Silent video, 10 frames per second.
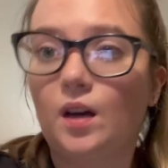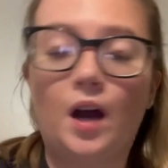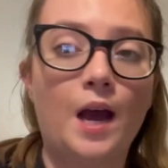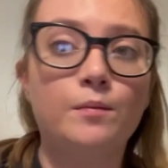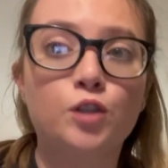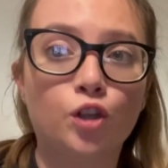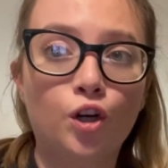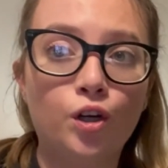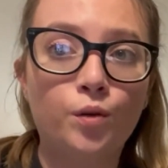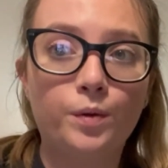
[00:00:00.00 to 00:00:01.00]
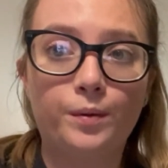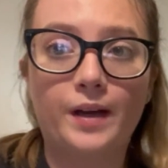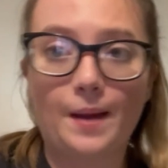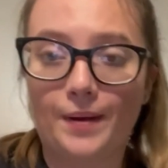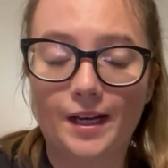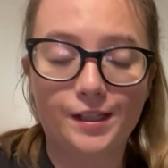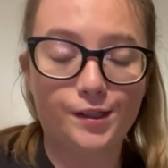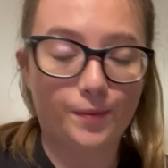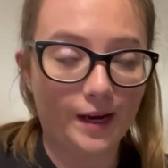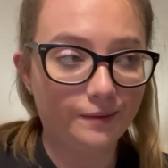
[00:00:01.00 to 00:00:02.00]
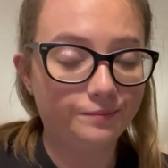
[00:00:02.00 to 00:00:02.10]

I'm sure we will get back into it.